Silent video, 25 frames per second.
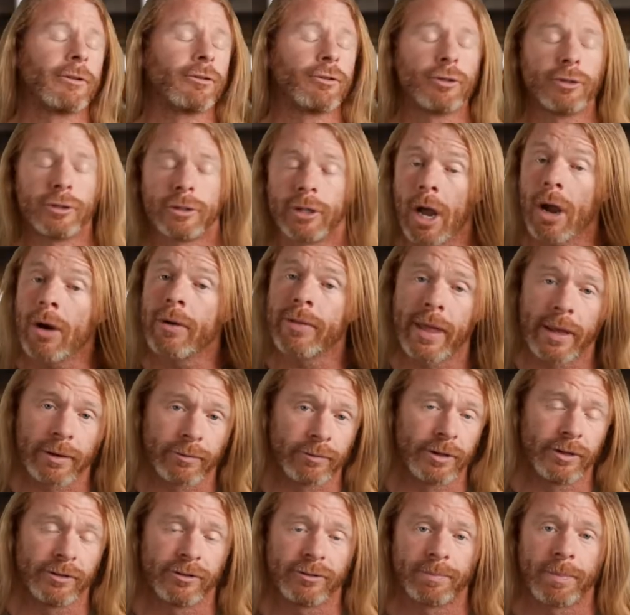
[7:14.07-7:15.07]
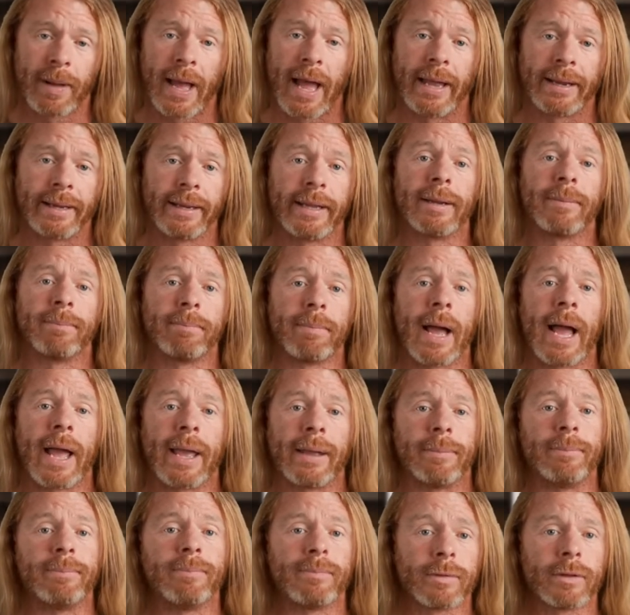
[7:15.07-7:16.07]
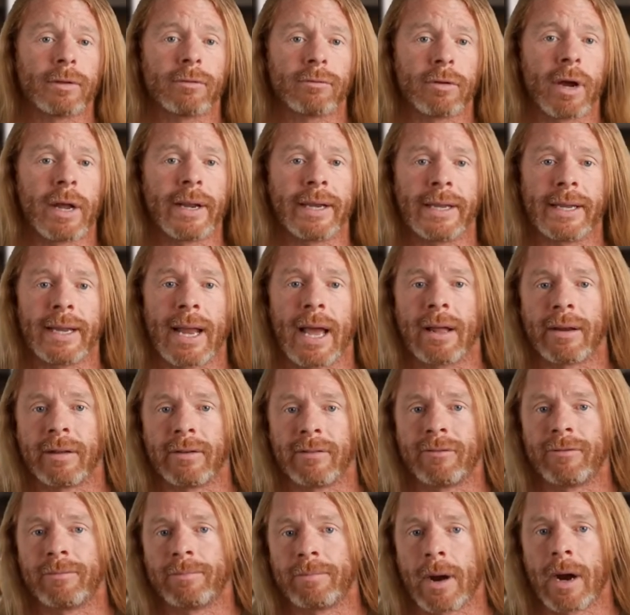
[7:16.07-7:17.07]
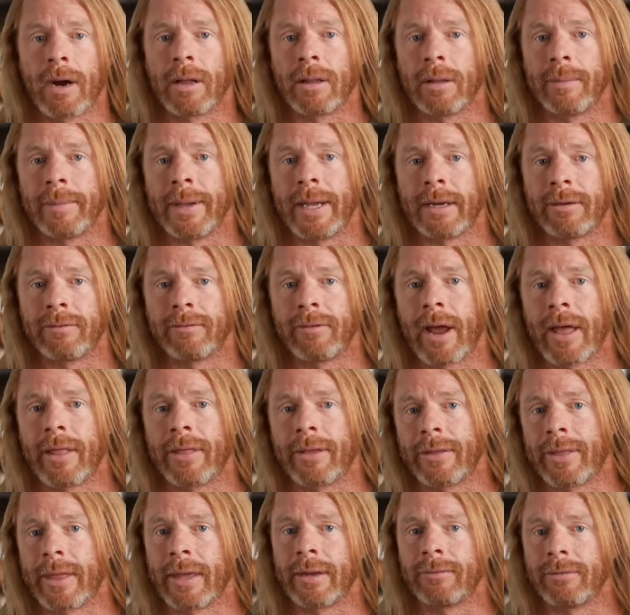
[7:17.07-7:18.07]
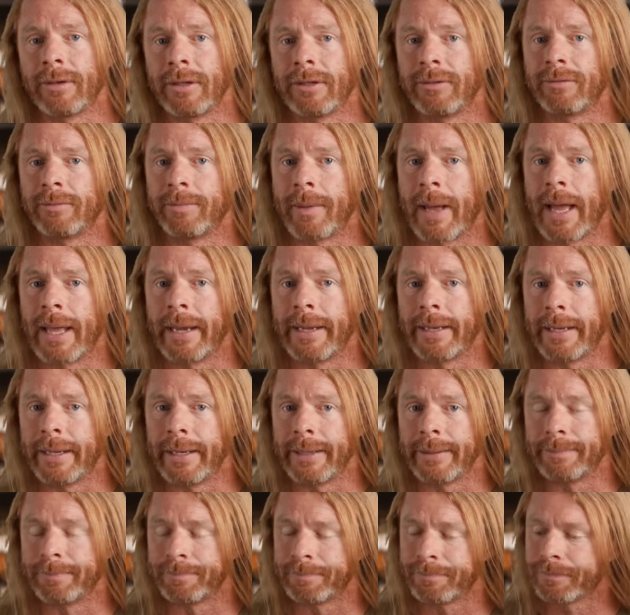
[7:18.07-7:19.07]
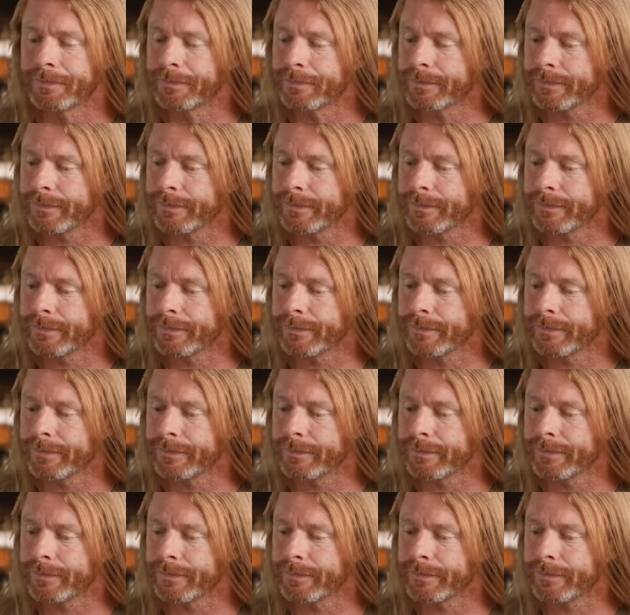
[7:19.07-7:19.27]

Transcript: Trudeau then responded by running out of parliament rather than responding.